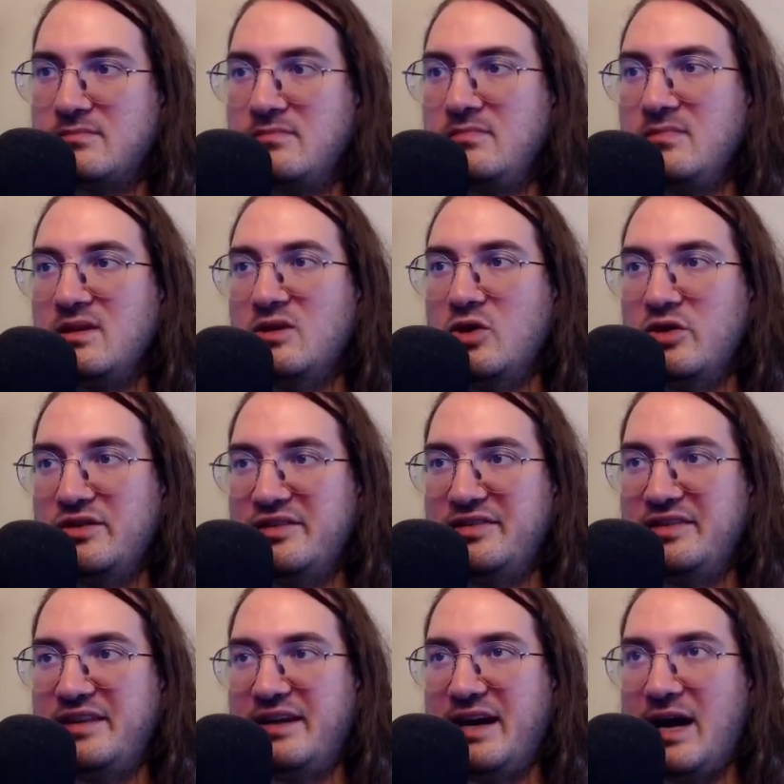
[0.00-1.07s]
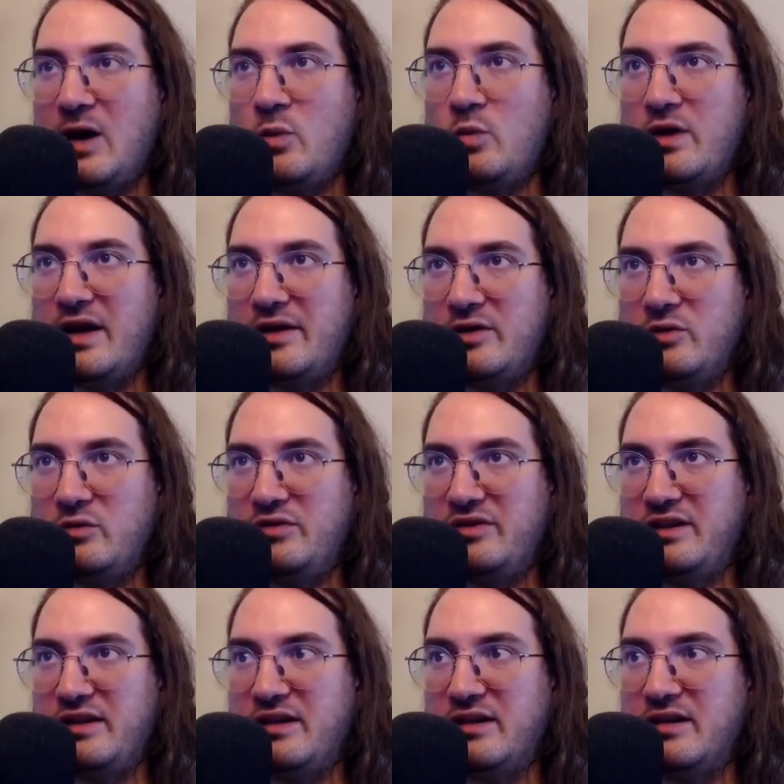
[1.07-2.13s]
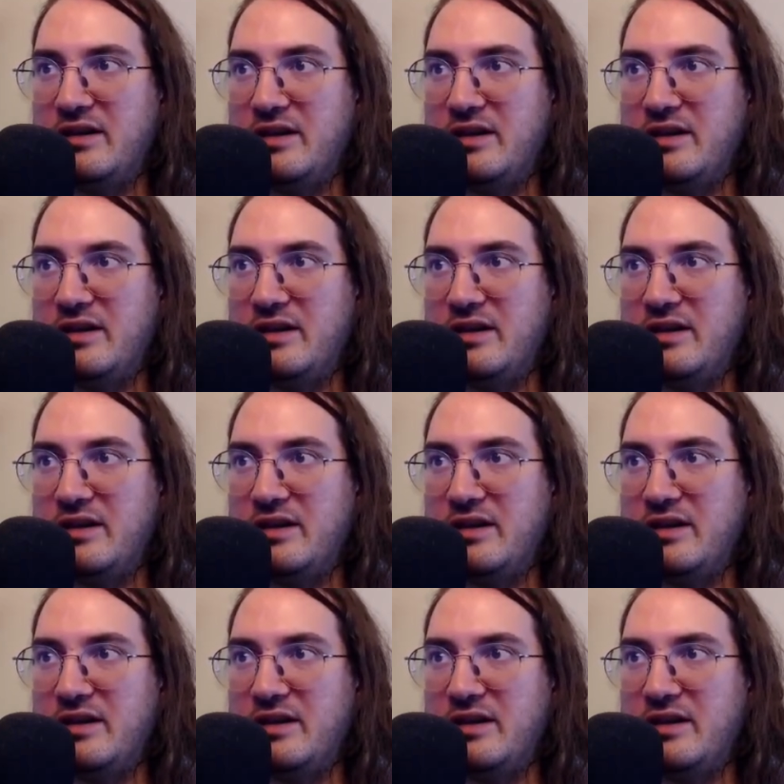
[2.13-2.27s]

Notice here how we are using